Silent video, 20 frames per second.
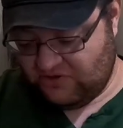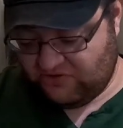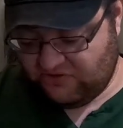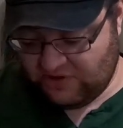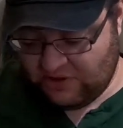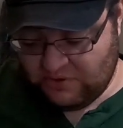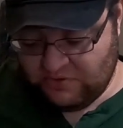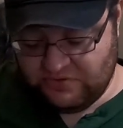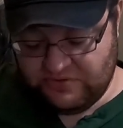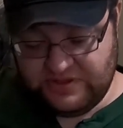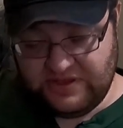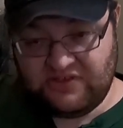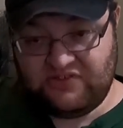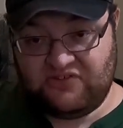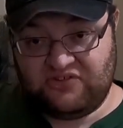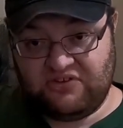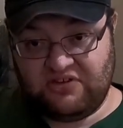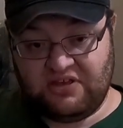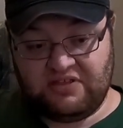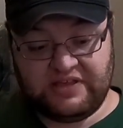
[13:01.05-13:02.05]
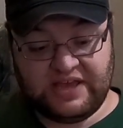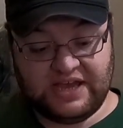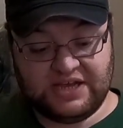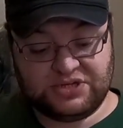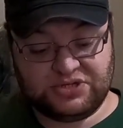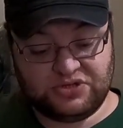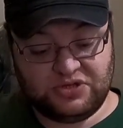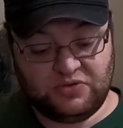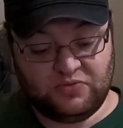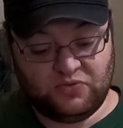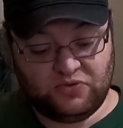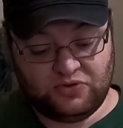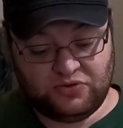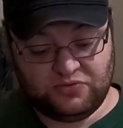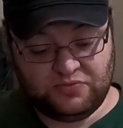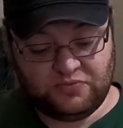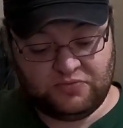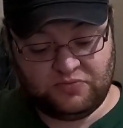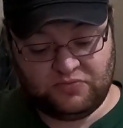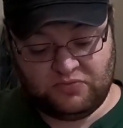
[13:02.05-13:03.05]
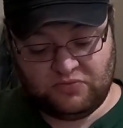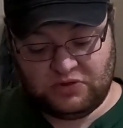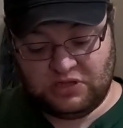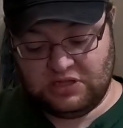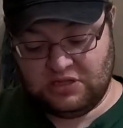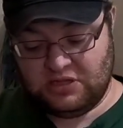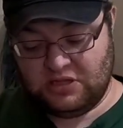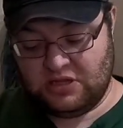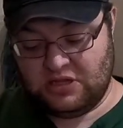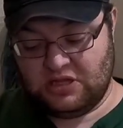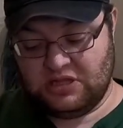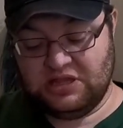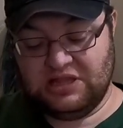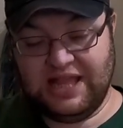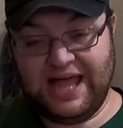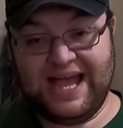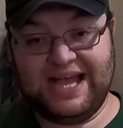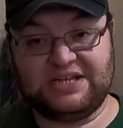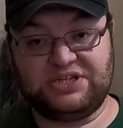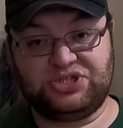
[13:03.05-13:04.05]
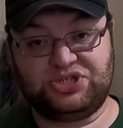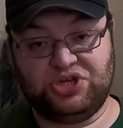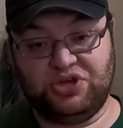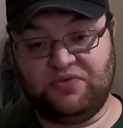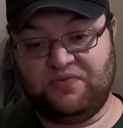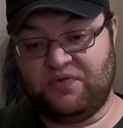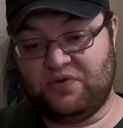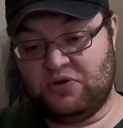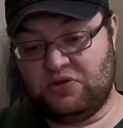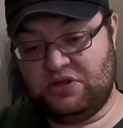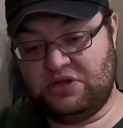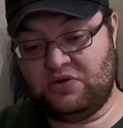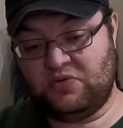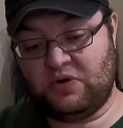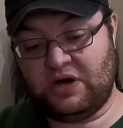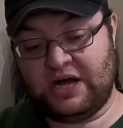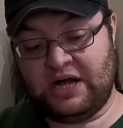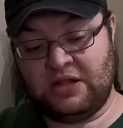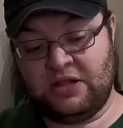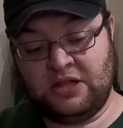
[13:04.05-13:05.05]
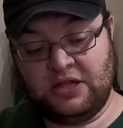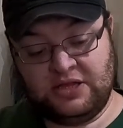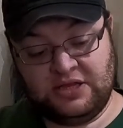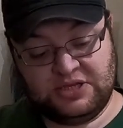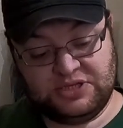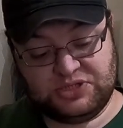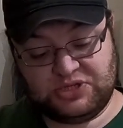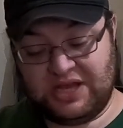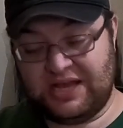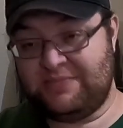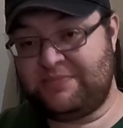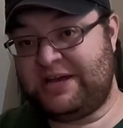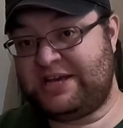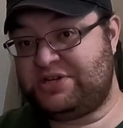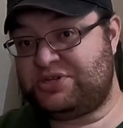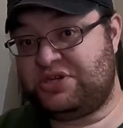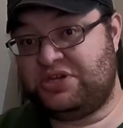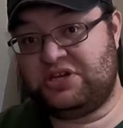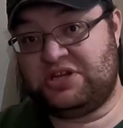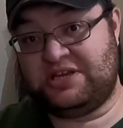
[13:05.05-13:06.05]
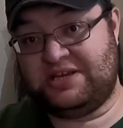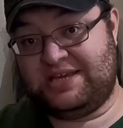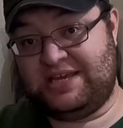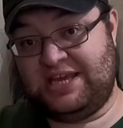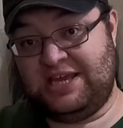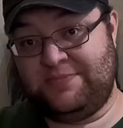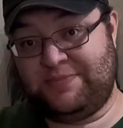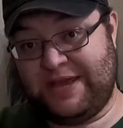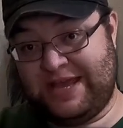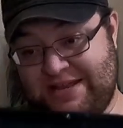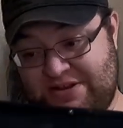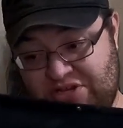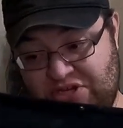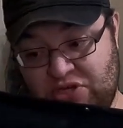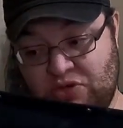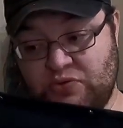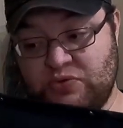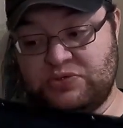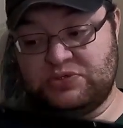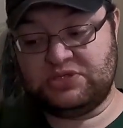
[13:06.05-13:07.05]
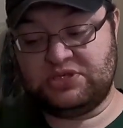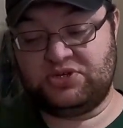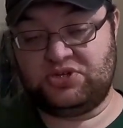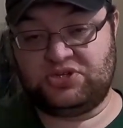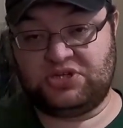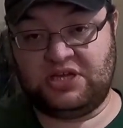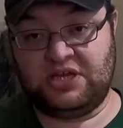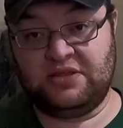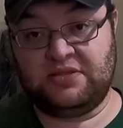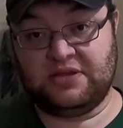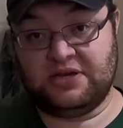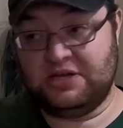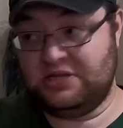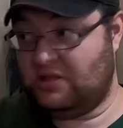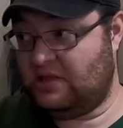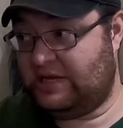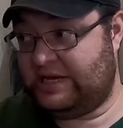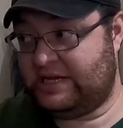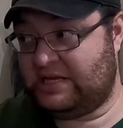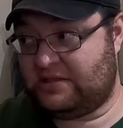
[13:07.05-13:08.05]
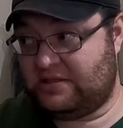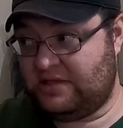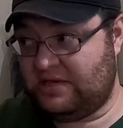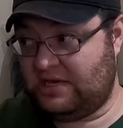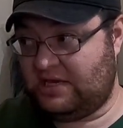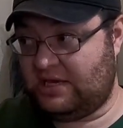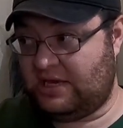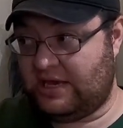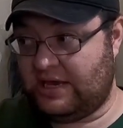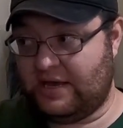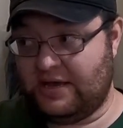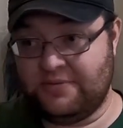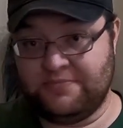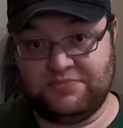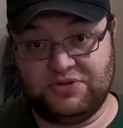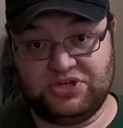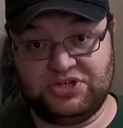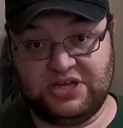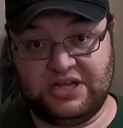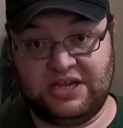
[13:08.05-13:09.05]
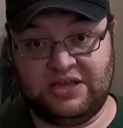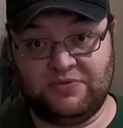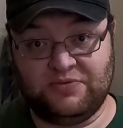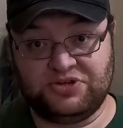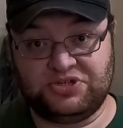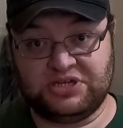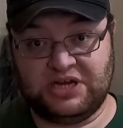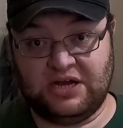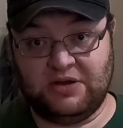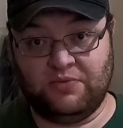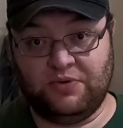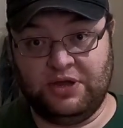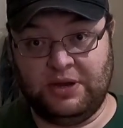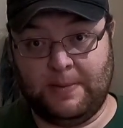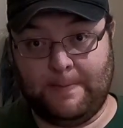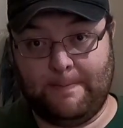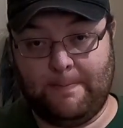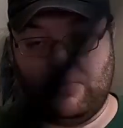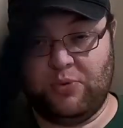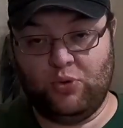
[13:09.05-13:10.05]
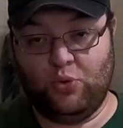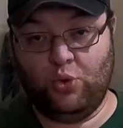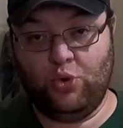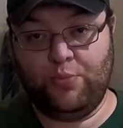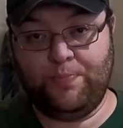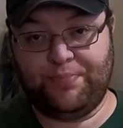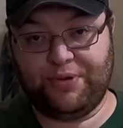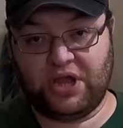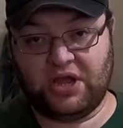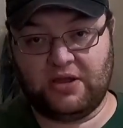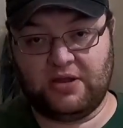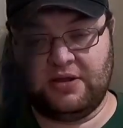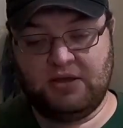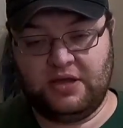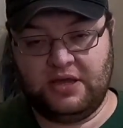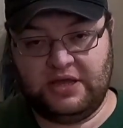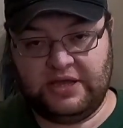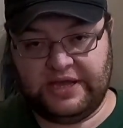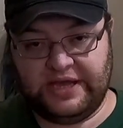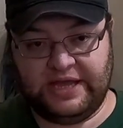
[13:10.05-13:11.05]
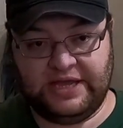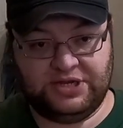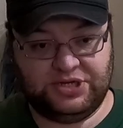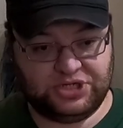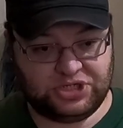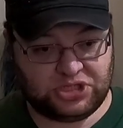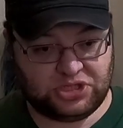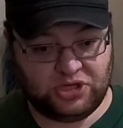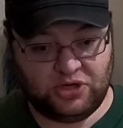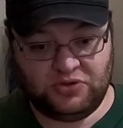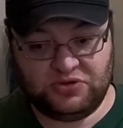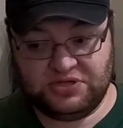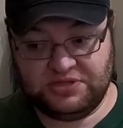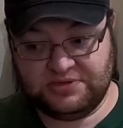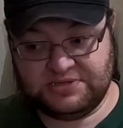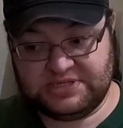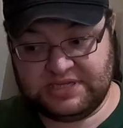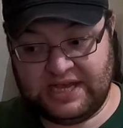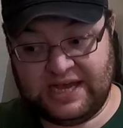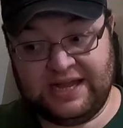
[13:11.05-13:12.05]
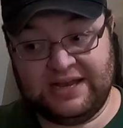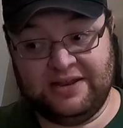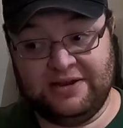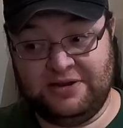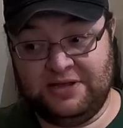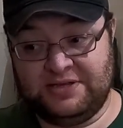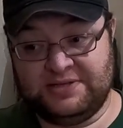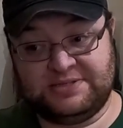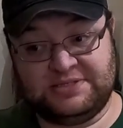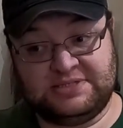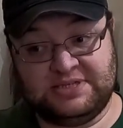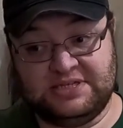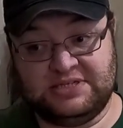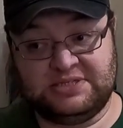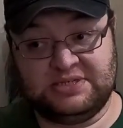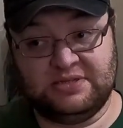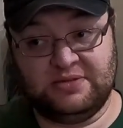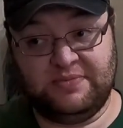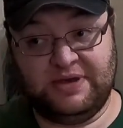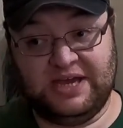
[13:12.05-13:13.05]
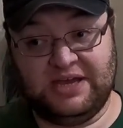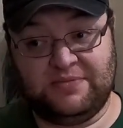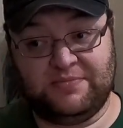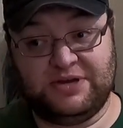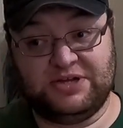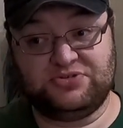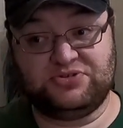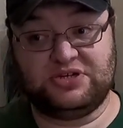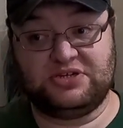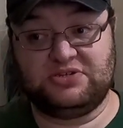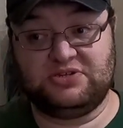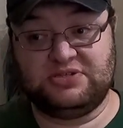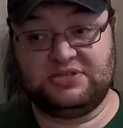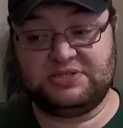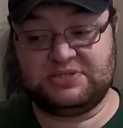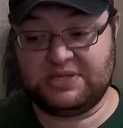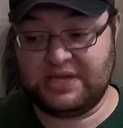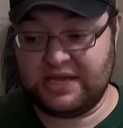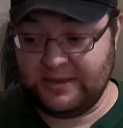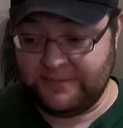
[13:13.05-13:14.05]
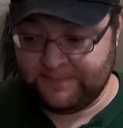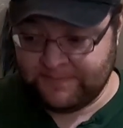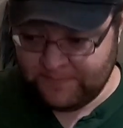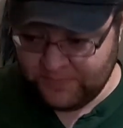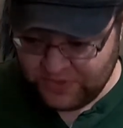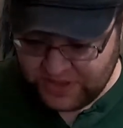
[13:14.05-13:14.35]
So this sheath actually will last you for a little while. So I'm actually going to keep and use this sheath, unlike the machete, which I went whoop and just threw to the side, and it sits in the back of my truck to this day.